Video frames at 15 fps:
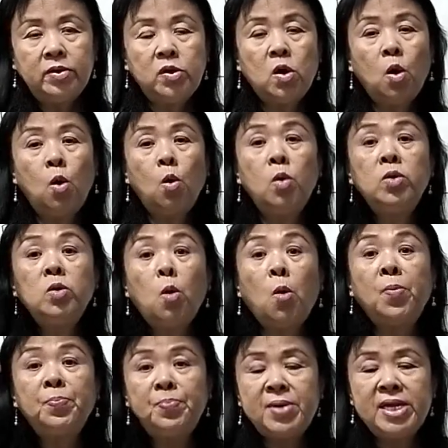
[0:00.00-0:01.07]
your own
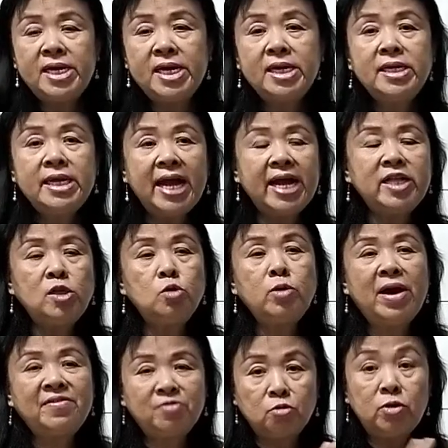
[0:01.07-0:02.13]
opinion, and you
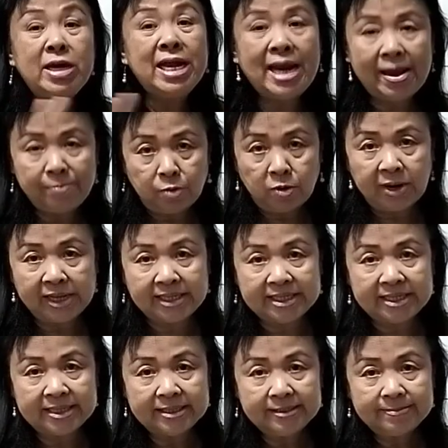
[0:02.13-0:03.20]
have to
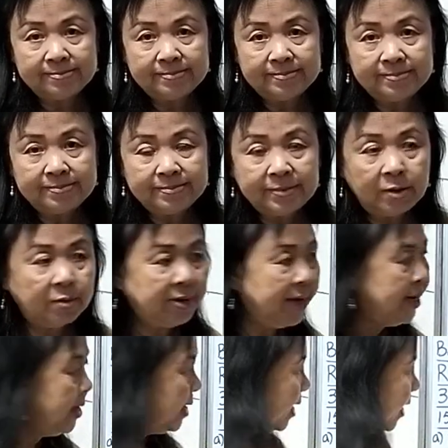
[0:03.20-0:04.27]
elaborate,
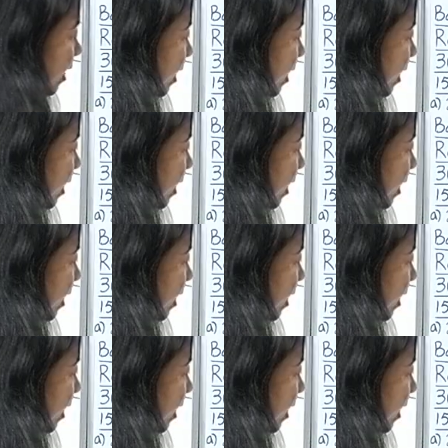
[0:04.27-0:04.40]
okay?